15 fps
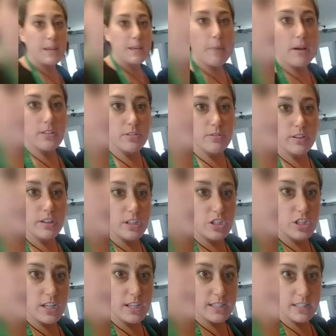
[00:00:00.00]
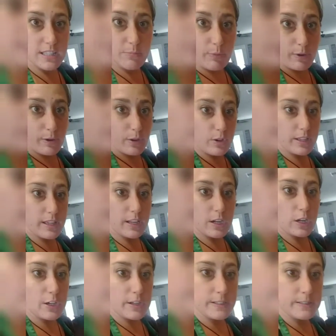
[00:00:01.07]
take mozzarella cheese and sprinkle it
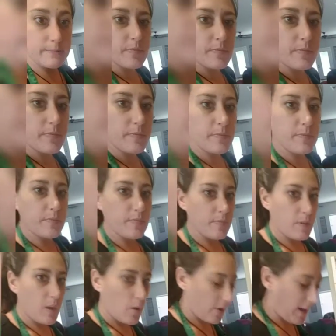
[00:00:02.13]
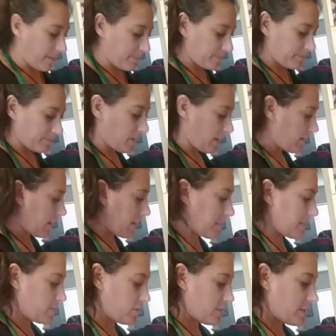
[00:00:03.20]
on. Okay, I got
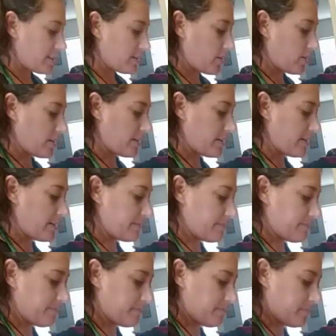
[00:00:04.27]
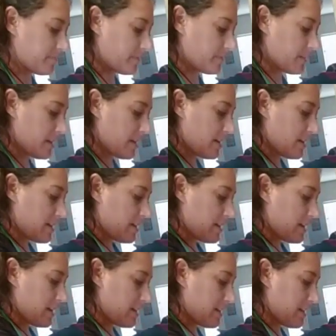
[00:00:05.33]
my cheese on,
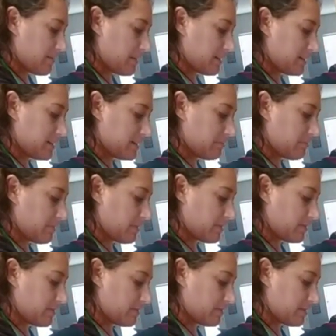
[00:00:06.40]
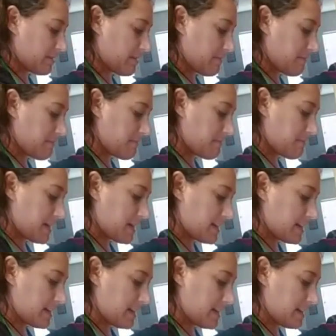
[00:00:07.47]
and then I'm going to sprinkle some
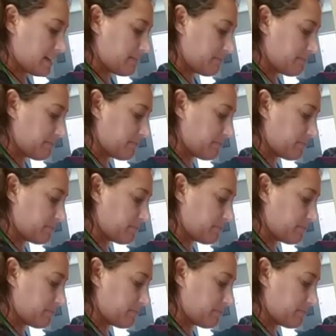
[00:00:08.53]
bacon.